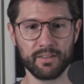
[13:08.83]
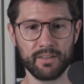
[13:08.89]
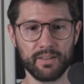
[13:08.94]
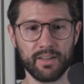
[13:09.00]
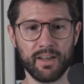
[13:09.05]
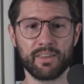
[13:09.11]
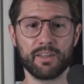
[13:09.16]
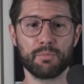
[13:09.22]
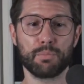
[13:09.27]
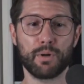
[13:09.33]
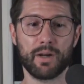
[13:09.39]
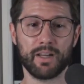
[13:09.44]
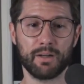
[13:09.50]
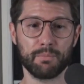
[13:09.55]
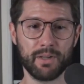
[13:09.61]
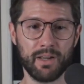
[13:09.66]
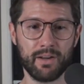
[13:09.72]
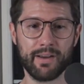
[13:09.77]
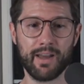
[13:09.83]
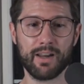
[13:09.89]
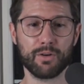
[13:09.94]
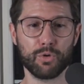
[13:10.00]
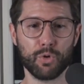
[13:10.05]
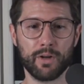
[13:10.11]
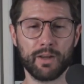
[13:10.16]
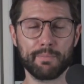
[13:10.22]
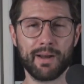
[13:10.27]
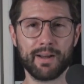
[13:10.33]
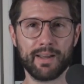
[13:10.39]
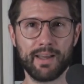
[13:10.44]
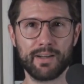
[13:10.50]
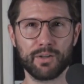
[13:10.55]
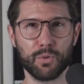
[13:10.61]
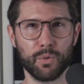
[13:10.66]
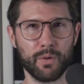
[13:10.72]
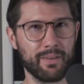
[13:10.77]
and then breaking them down category by
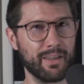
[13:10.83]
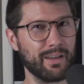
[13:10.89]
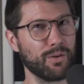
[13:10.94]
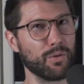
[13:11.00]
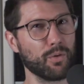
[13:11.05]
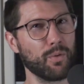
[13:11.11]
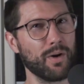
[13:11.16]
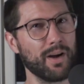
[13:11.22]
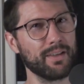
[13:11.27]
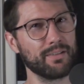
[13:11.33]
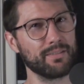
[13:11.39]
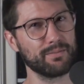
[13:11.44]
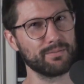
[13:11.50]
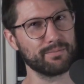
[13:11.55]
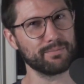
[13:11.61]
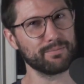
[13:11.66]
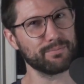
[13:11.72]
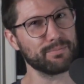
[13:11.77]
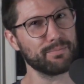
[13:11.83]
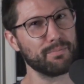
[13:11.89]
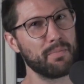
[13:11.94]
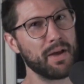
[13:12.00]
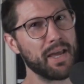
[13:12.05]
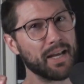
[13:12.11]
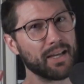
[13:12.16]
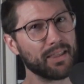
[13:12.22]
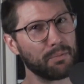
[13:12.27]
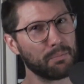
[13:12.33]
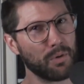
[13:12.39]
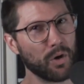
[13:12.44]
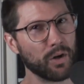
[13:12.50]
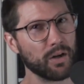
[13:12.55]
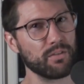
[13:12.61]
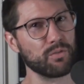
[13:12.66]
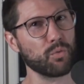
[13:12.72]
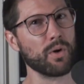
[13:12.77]
category, they don't quite make the mark
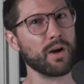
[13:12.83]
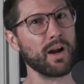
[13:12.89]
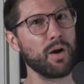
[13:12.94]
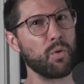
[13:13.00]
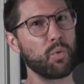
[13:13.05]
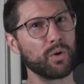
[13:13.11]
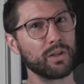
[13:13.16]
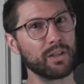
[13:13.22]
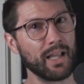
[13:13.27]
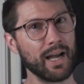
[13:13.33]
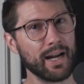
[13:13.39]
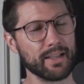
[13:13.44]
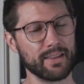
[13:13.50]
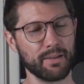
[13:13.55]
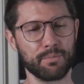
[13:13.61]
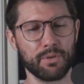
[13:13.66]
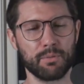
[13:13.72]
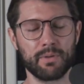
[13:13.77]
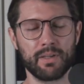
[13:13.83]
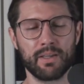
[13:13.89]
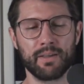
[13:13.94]
of where I would like them to be.